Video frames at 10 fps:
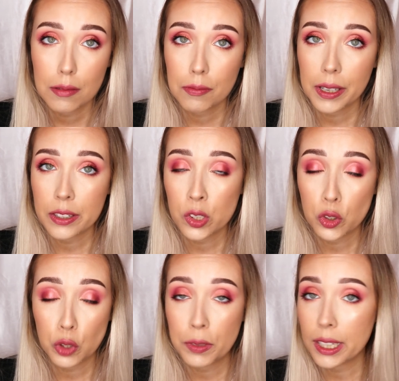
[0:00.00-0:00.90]
My
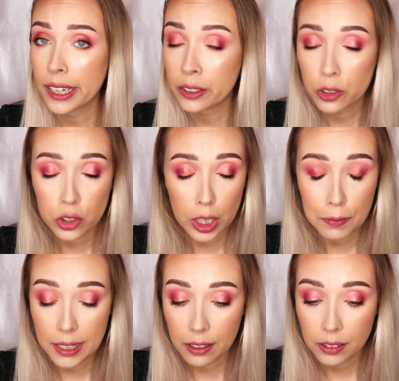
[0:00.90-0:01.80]
social media handles shall
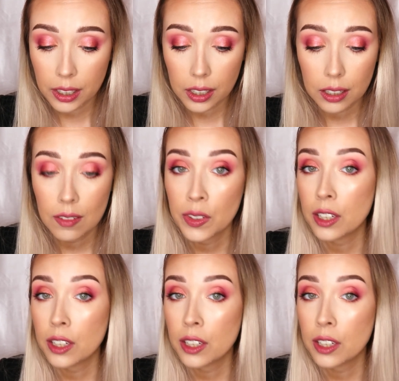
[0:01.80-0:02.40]
be down there.